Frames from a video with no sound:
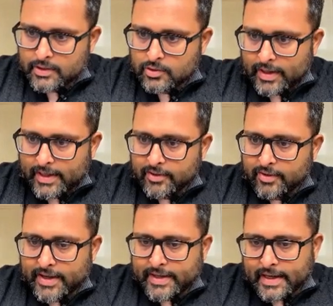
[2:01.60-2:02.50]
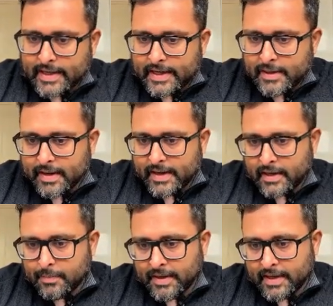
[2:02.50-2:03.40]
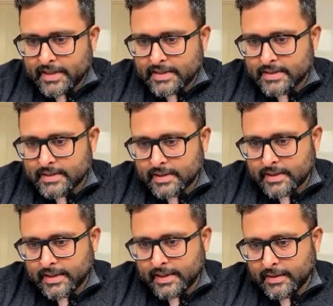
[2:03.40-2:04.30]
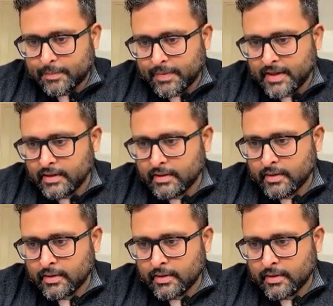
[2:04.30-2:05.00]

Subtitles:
So I can write del D by del P as DP,